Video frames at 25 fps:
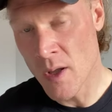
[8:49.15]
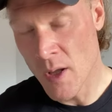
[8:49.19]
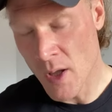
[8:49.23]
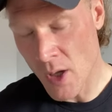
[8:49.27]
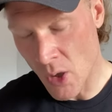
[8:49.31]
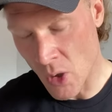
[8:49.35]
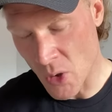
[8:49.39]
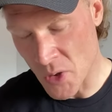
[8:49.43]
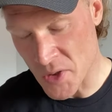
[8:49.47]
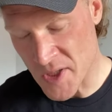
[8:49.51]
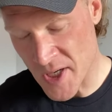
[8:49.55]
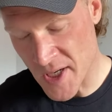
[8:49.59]

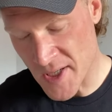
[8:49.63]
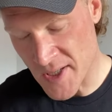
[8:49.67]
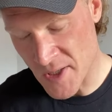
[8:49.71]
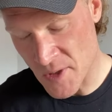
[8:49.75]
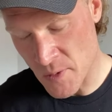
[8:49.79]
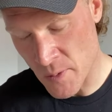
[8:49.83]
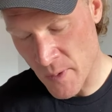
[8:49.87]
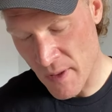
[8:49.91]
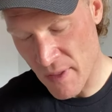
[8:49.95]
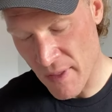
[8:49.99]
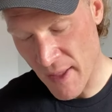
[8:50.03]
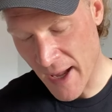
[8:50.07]
Lord Jesus,
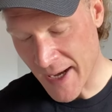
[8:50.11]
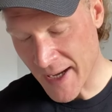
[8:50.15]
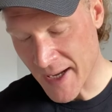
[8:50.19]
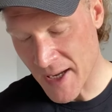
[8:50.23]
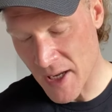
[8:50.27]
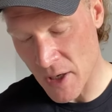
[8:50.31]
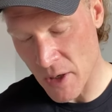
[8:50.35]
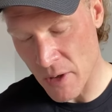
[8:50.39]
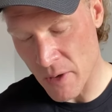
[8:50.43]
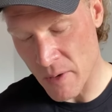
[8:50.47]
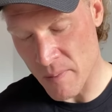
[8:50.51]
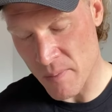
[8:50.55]
we thank
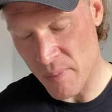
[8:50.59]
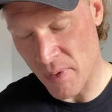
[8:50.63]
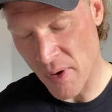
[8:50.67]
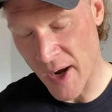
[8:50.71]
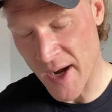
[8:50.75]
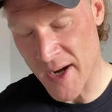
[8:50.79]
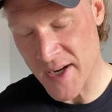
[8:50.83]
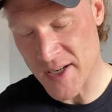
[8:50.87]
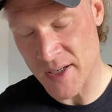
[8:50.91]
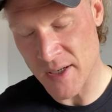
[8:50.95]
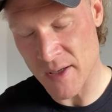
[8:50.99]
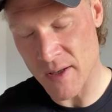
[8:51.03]
you and
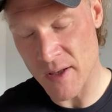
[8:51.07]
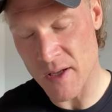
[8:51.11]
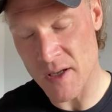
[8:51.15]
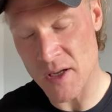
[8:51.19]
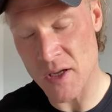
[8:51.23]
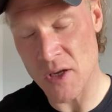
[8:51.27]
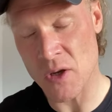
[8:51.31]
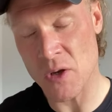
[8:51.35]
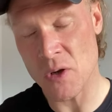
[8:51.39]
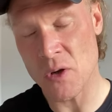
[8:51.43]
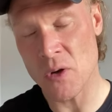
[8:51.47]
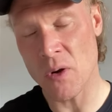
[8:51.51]
praise you that
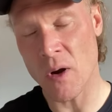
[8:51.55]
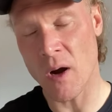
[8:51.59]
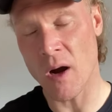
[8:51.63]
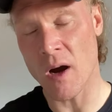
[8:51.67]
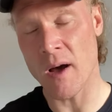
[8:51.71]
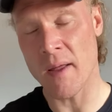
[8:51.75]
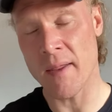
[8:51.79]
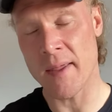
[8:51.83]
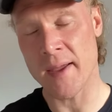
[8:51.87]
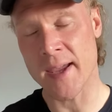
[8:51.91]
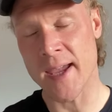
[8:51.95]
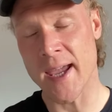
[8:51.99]
you
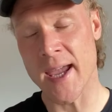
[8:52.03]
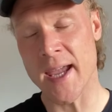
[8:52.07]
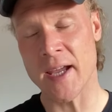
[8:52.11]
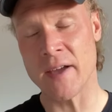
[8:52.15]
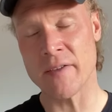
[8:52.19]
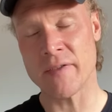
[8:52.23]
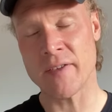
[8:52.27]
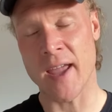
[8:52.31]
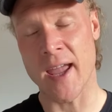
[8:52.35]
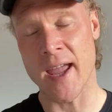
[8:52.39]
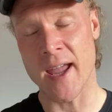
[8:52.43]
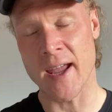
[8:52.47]
are the King
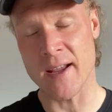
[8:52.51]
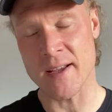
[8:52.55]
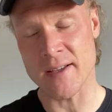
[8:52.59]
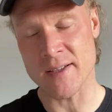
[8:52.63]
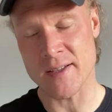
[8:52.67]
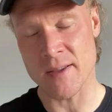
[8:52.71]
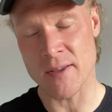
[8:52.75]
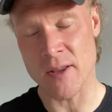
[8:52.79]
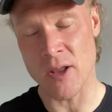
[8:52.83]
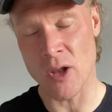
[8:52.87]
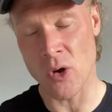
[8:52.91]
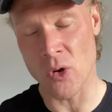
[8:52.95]
of Kings
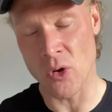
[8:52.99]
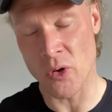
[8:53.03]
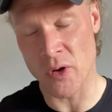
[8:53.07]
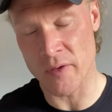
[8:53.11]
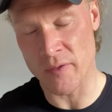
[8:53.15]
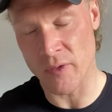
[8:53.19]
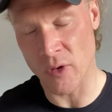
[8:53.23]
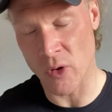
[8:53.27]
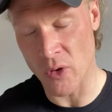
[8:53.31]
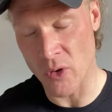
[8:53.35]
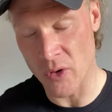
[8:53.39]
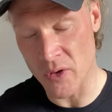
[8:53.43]
and the Lord of
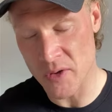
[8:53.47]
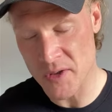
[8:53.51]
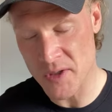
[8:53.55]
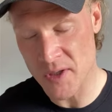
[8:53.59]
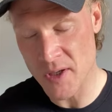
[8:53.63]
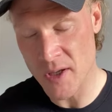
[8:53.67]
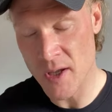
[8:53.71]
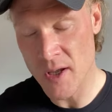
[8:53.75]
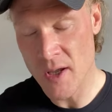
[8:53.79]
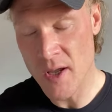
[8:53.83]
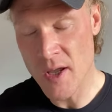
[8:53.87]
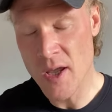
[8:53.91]
Lords.
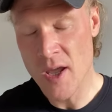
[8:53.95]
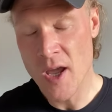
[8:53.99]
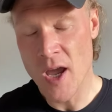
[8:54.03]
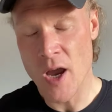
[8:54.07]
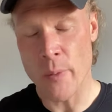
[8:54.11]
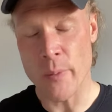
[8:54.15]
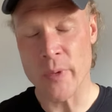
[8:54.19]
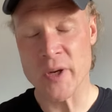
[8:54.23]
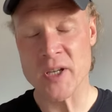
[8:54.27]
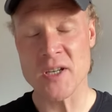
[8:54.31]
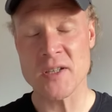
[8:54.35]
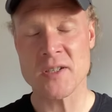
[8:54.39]
And
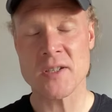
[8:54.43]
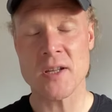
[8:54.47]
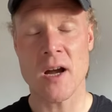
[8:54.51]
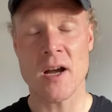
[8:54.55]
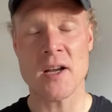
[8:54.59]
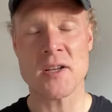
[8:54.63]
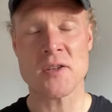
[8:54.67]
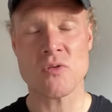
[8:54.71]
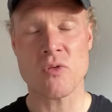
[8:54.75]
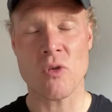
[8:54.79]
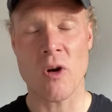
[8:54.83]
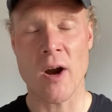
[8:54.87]
we just
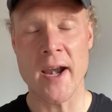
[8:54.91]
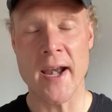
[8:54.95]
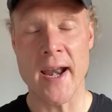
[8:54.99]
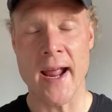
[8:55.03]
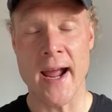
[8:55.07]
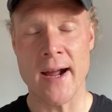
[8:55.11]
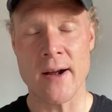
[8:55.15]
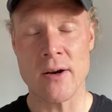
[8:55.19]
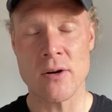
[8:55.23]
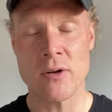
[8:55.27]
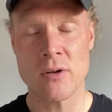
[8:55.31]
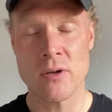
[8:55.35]
ask right
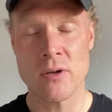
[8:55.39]
now